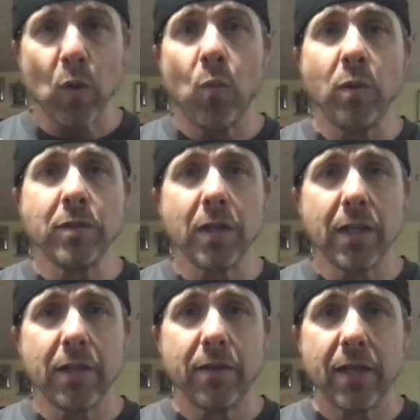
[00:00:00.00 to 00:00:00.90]
Once our
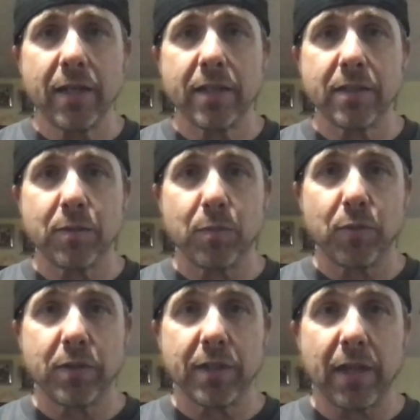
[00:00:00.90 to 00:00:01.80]
clarinet is
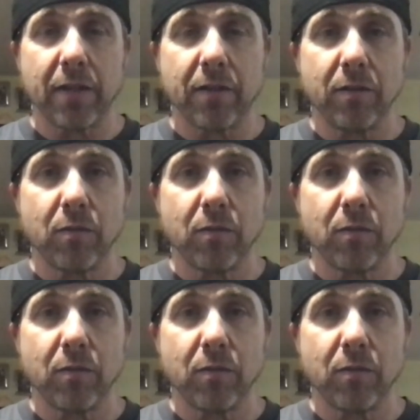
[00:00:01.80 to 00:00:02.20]
put together,